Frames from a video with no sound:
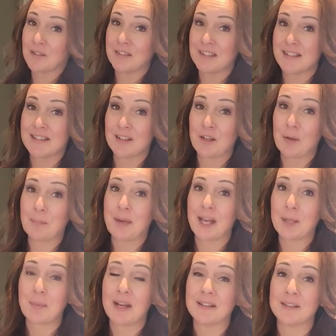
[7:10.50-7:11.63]
on this uh,
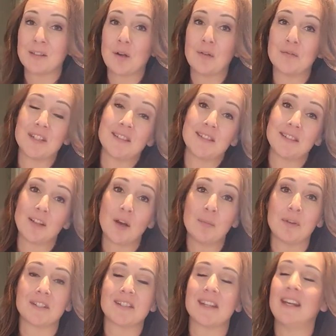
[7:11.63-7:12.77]
back panel of this
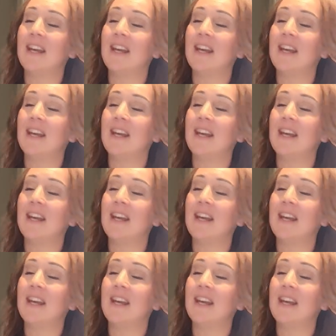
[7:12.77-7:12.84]
cupboard.